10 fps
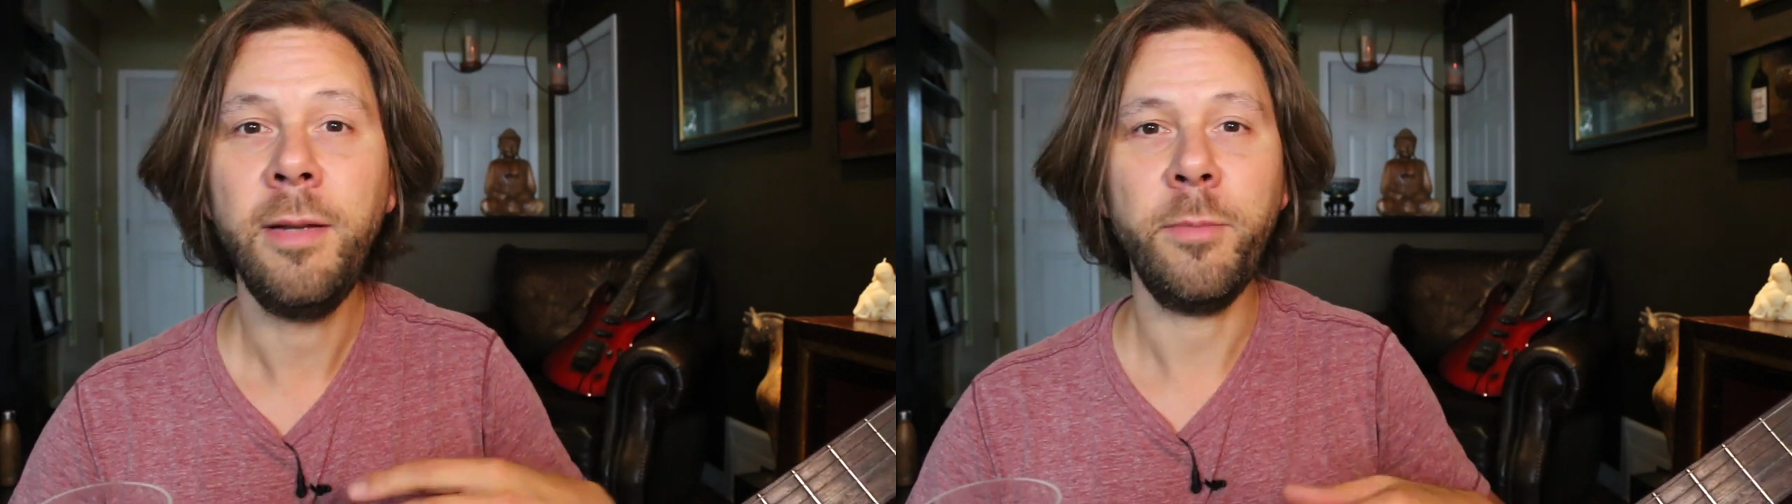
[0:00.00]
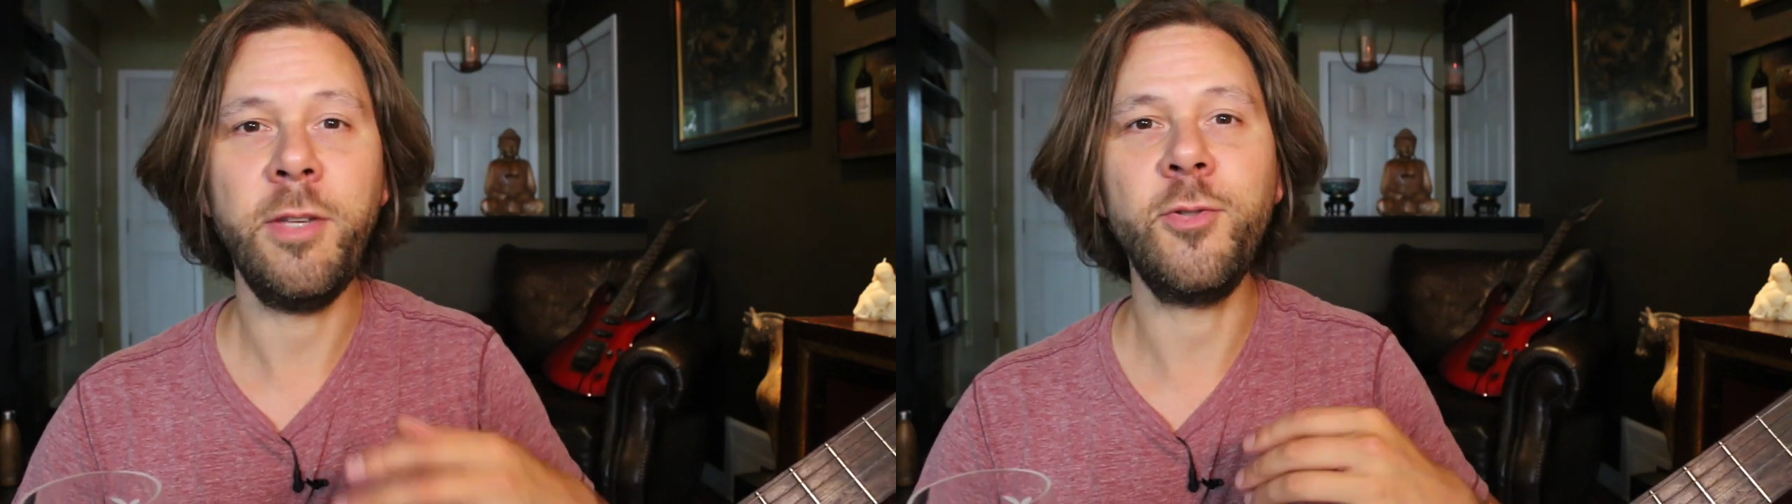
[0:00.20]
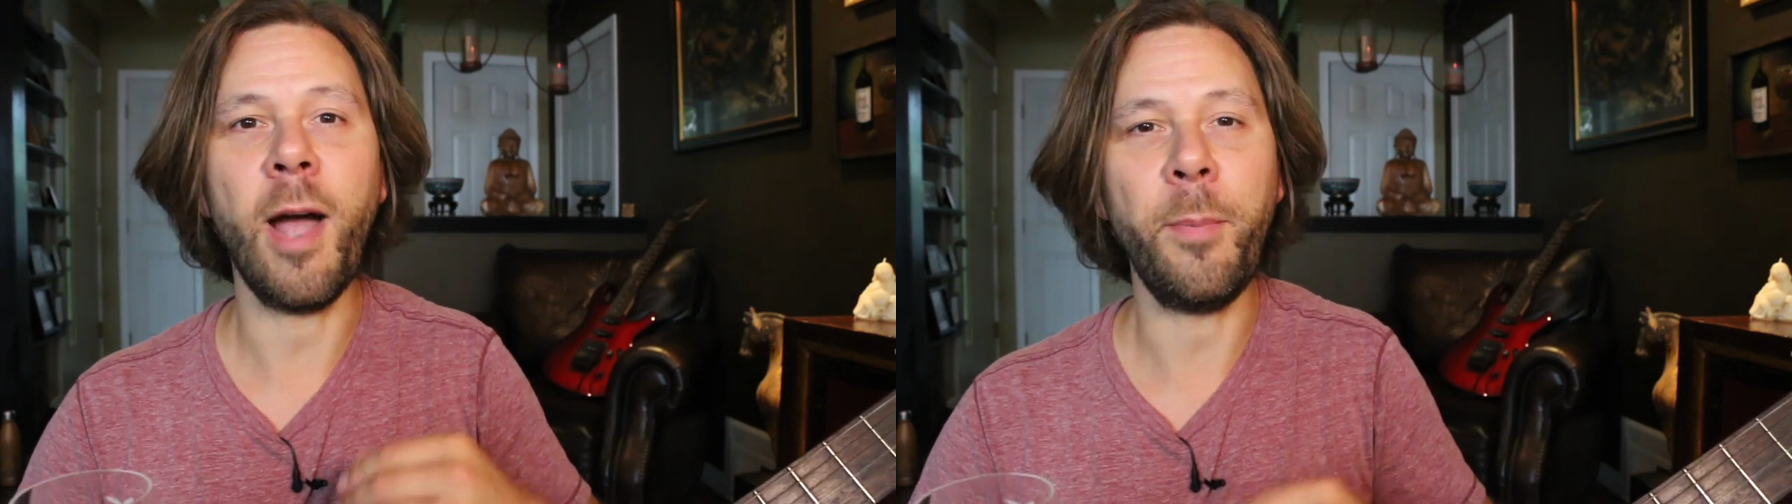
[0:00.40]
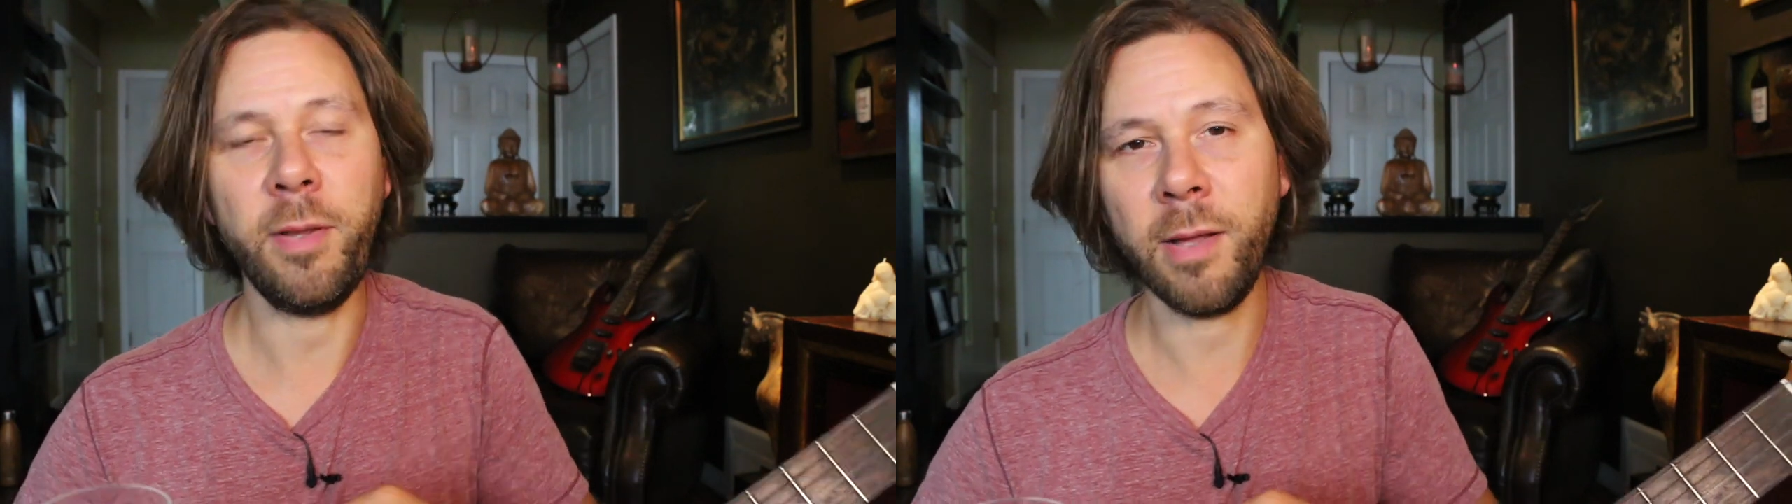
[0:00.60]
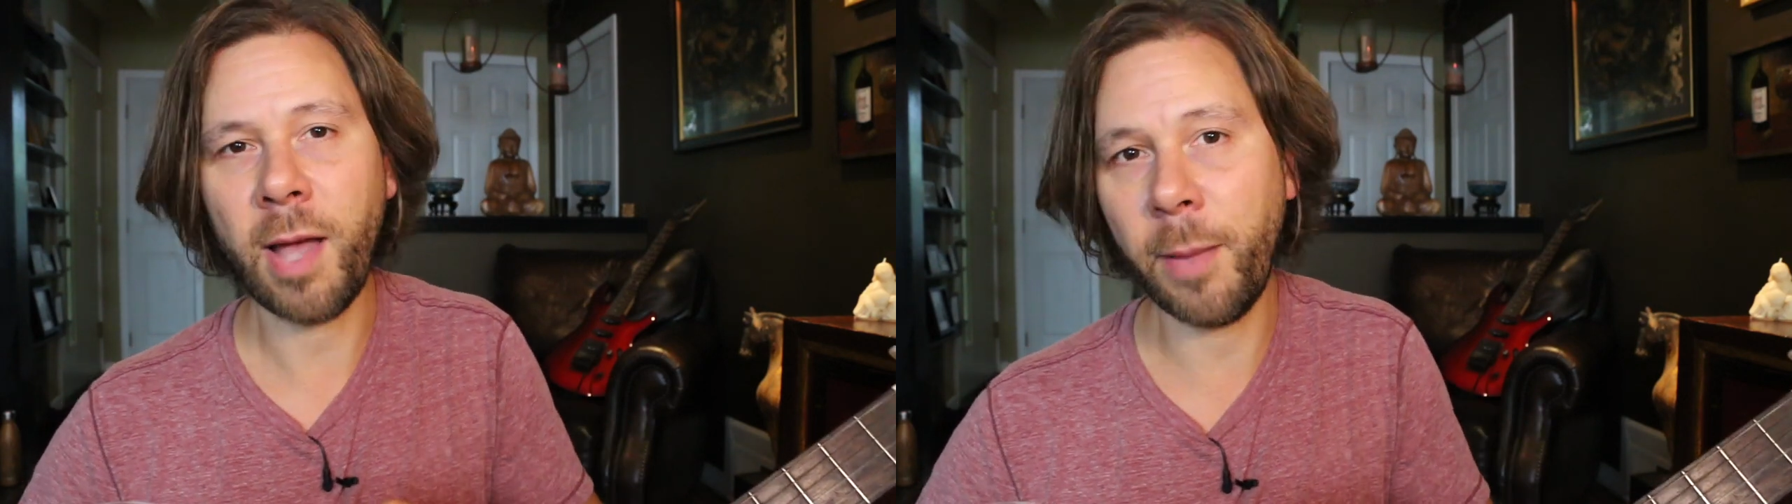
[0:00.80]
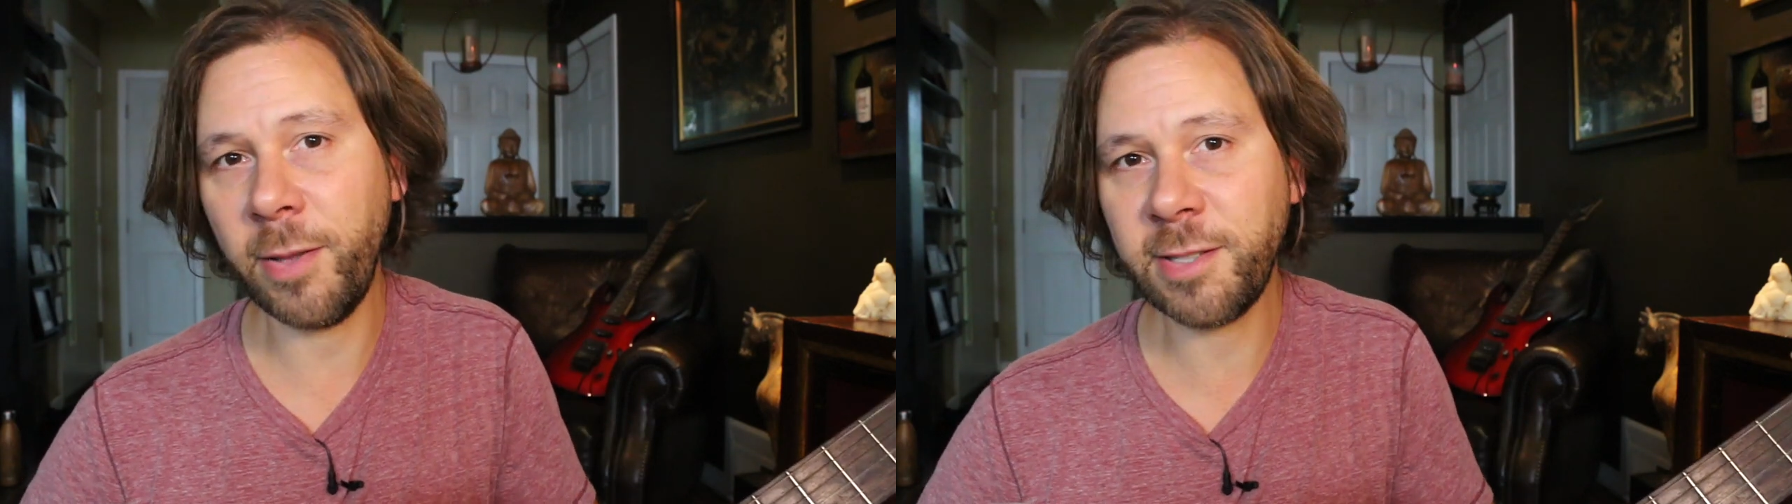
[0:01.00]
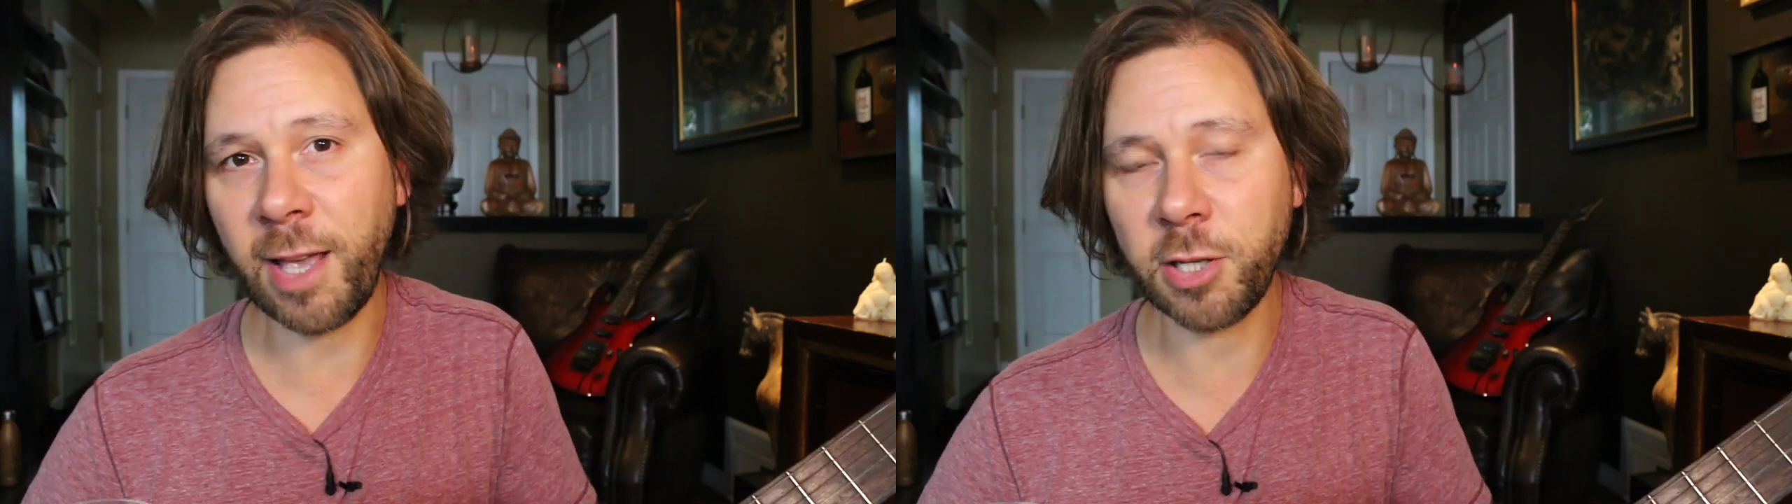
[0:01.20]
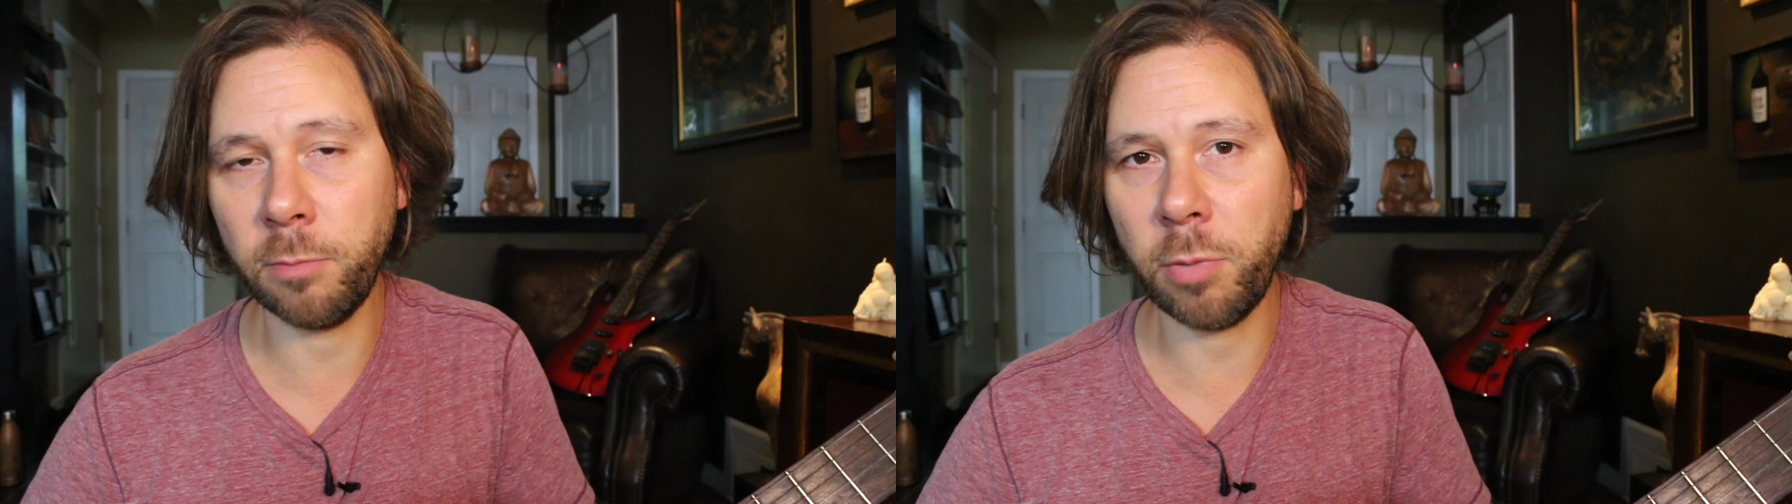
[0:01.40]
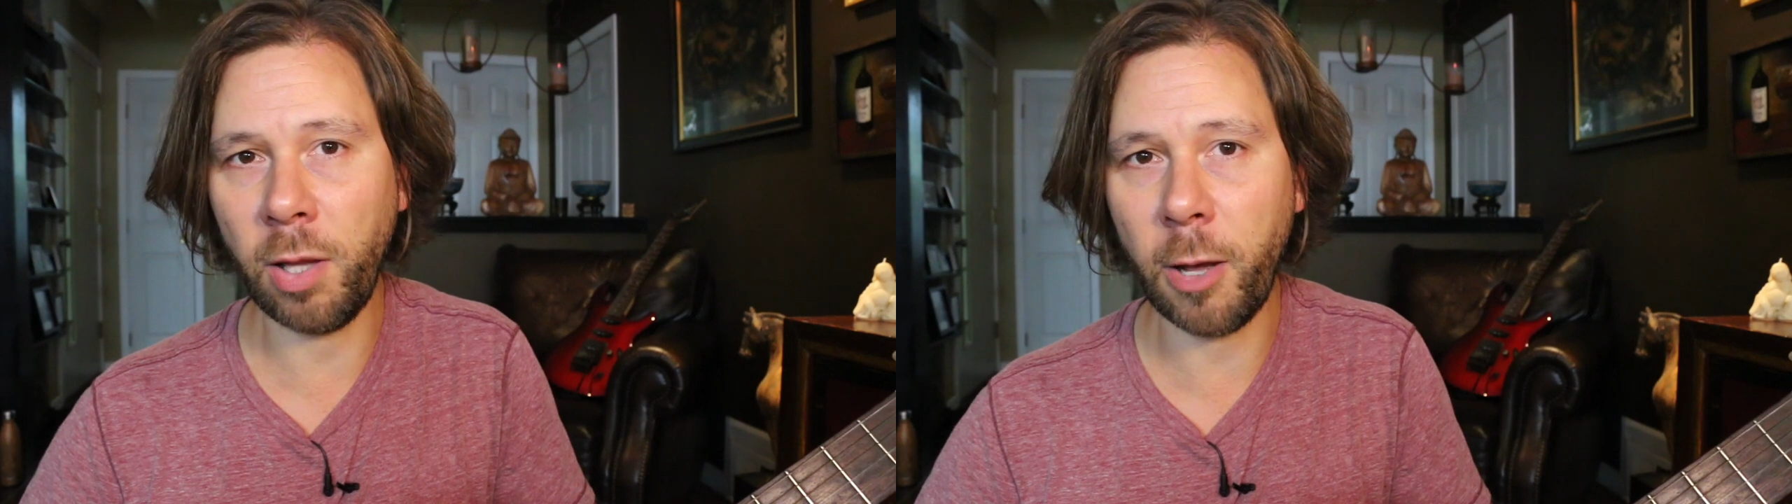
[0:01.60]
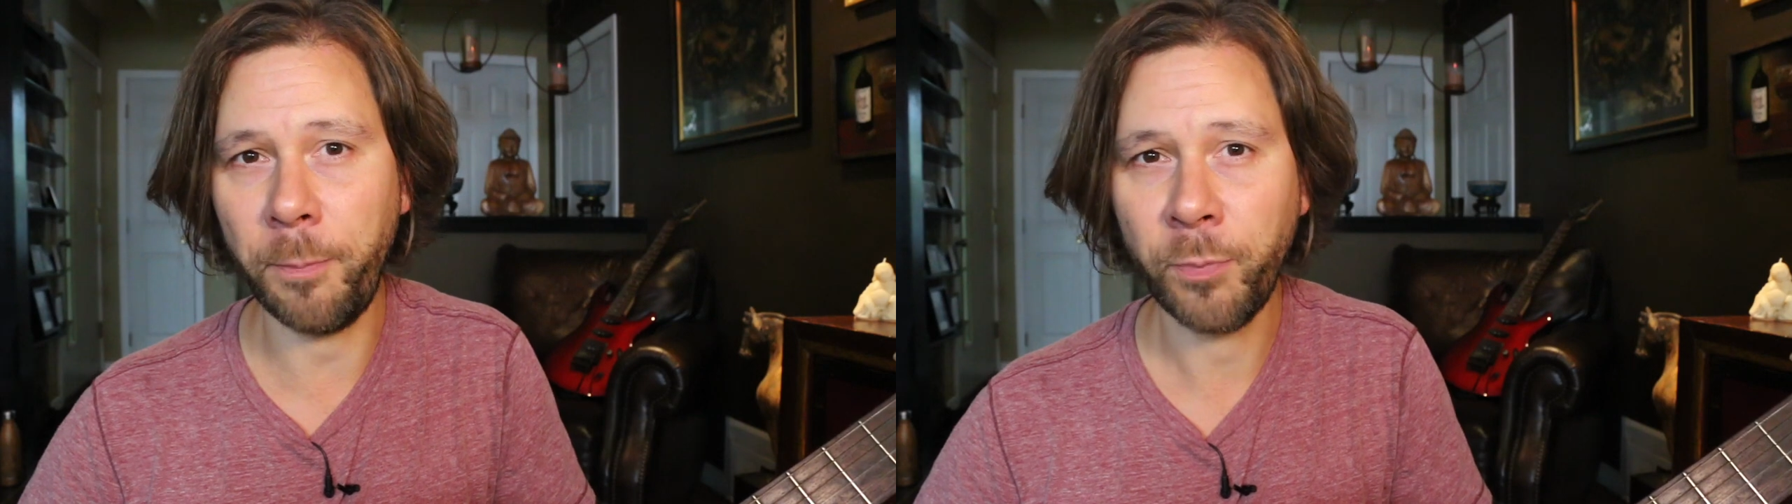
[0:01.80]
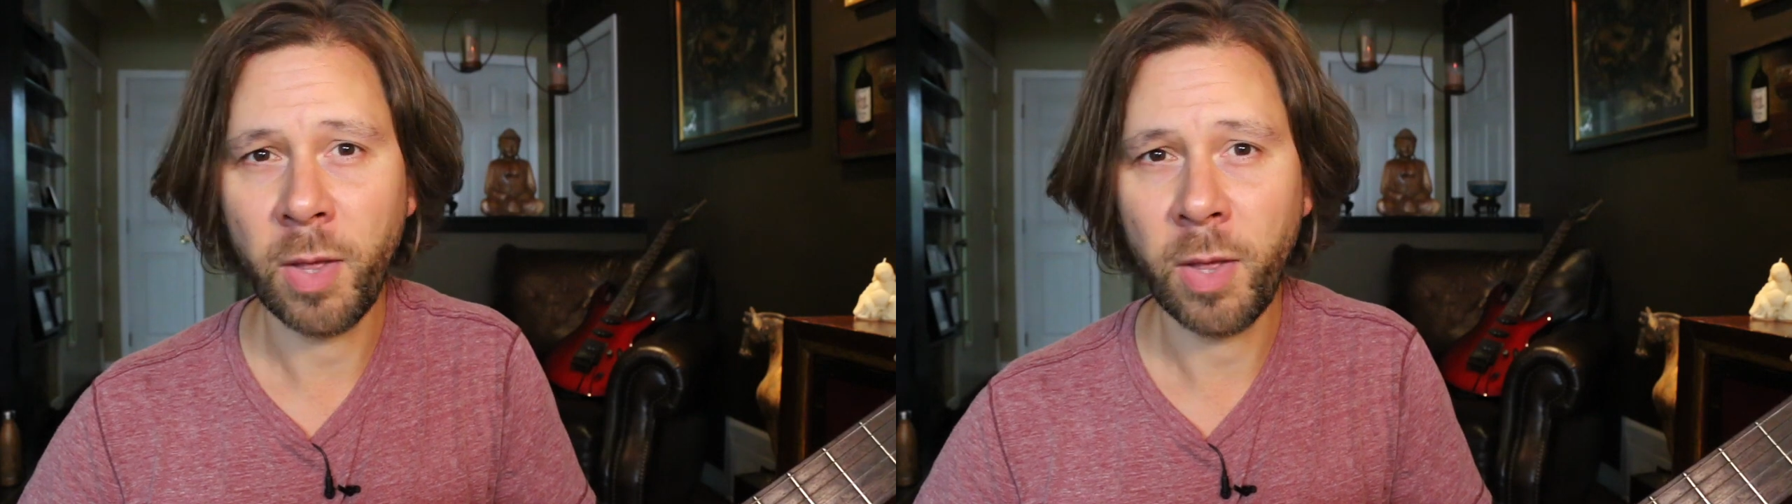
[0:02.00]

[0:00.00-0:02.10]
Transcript: please drop it in the comments section below.